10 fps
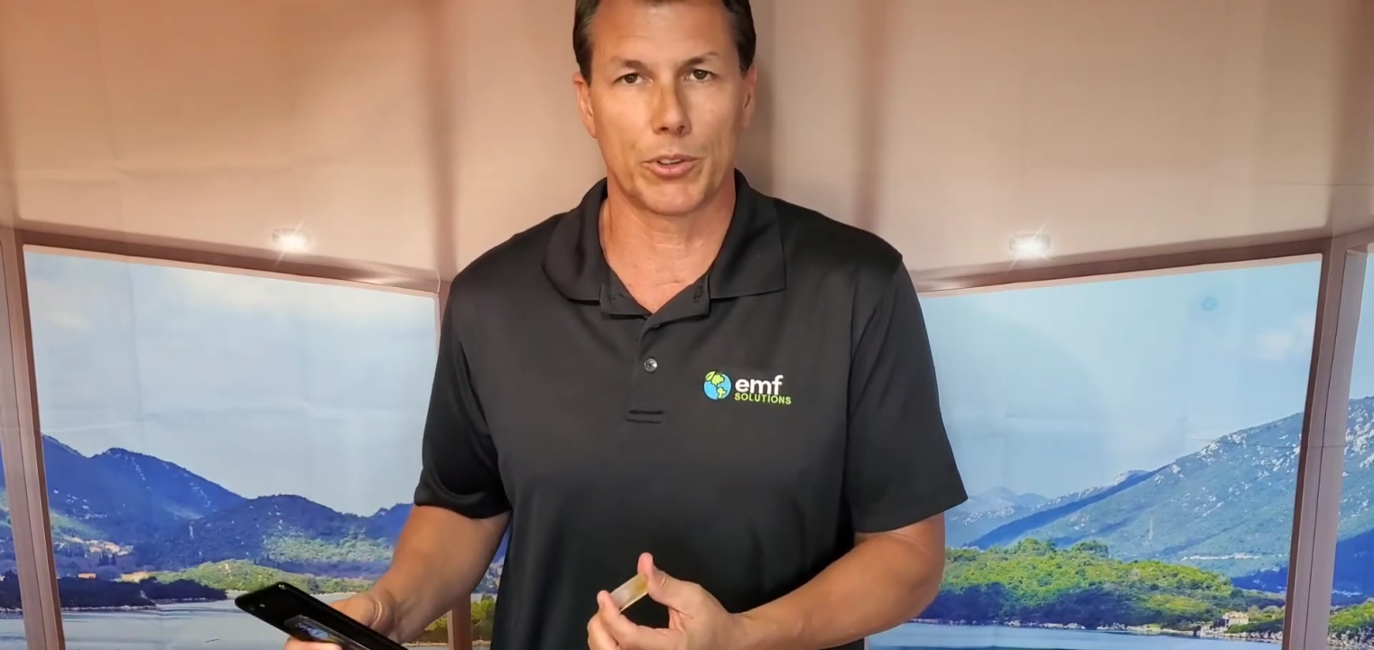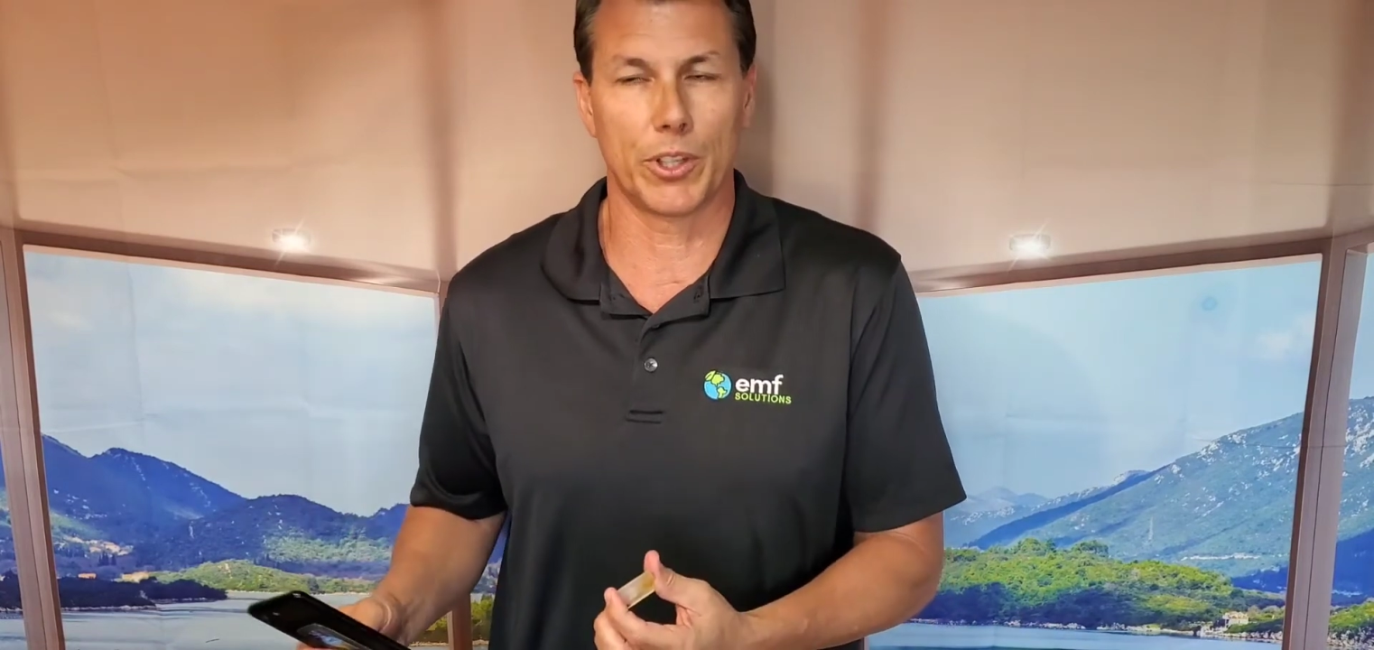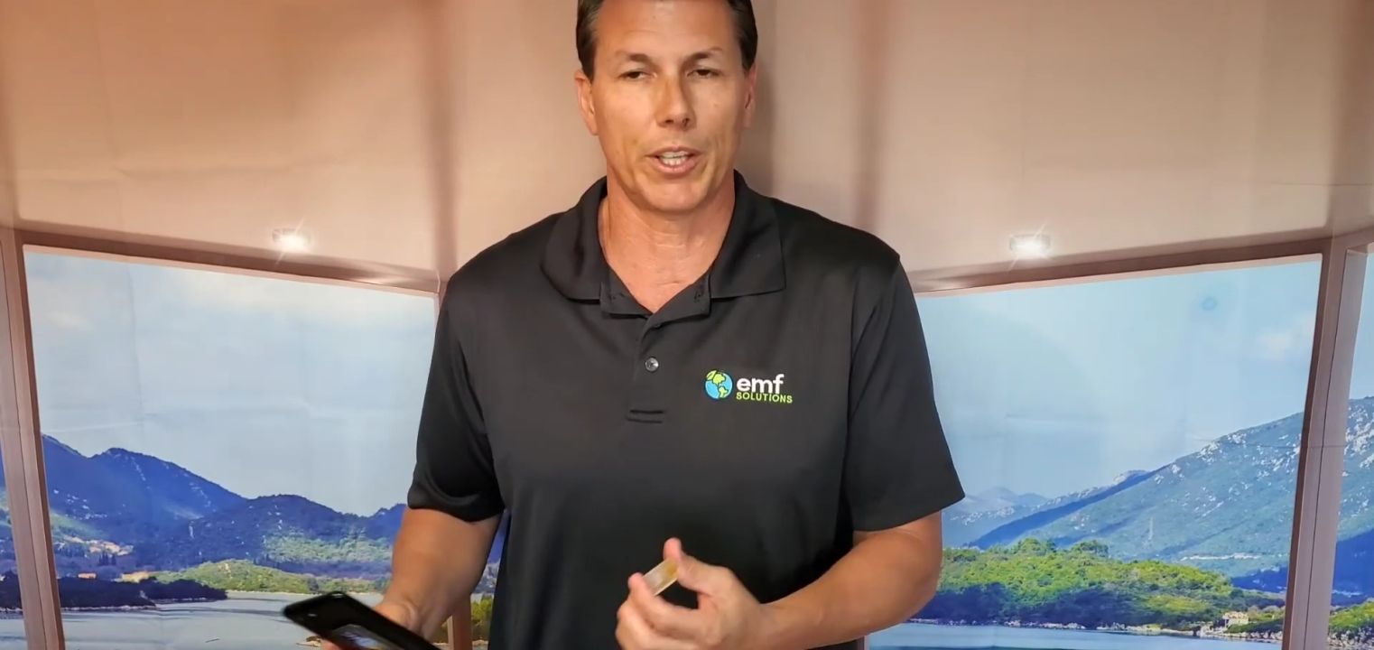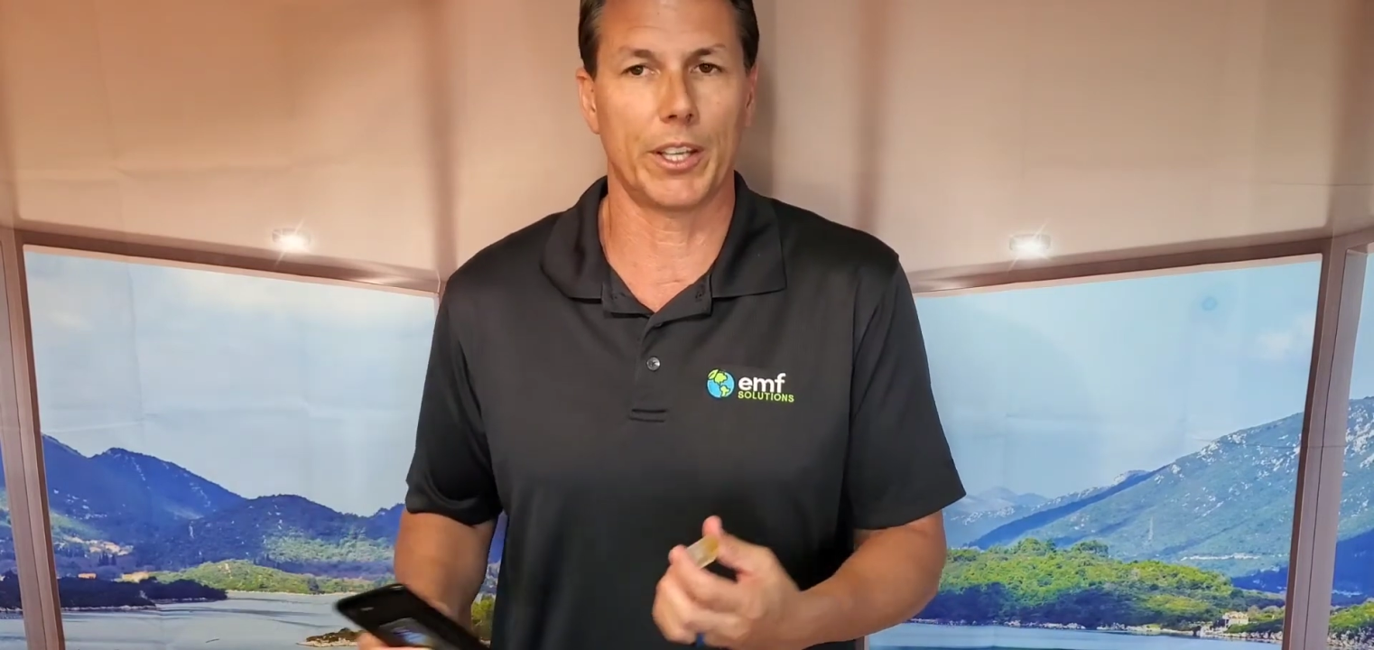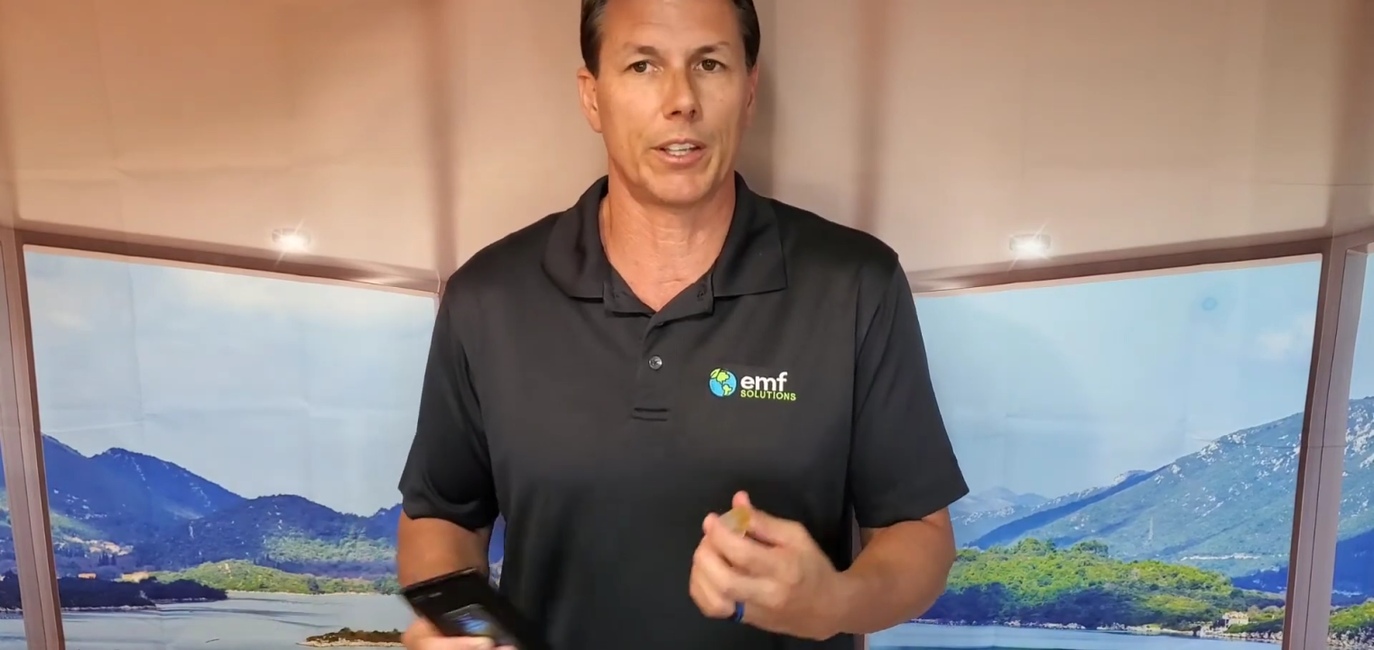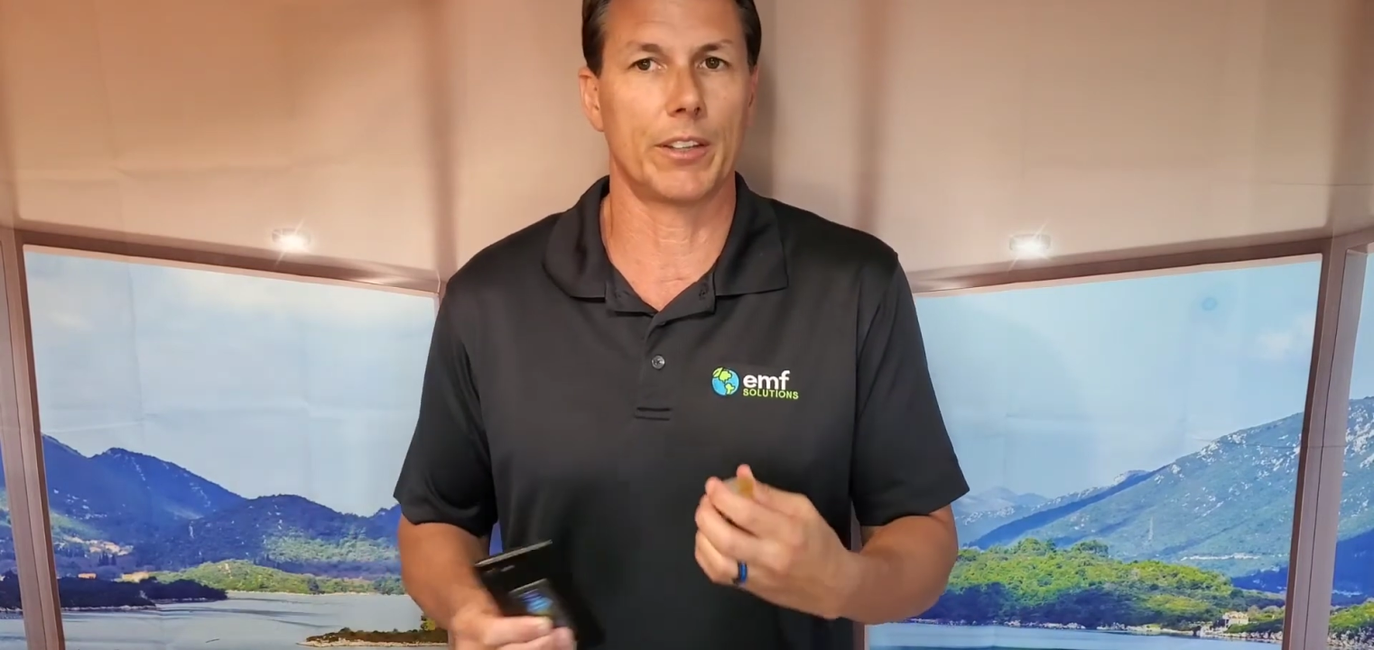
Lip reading: thing,